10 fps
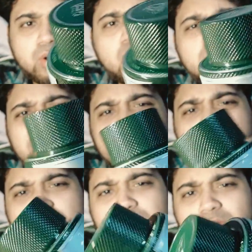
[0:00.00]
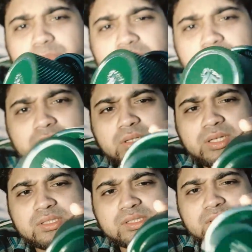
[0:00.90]
okay in my opinion.
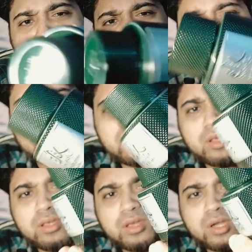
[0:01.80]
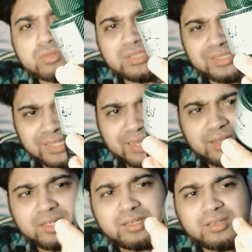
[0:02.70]
It's nothing
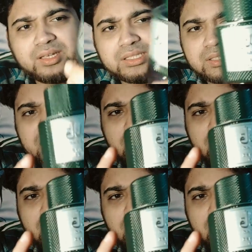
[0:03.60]
outstanding. It's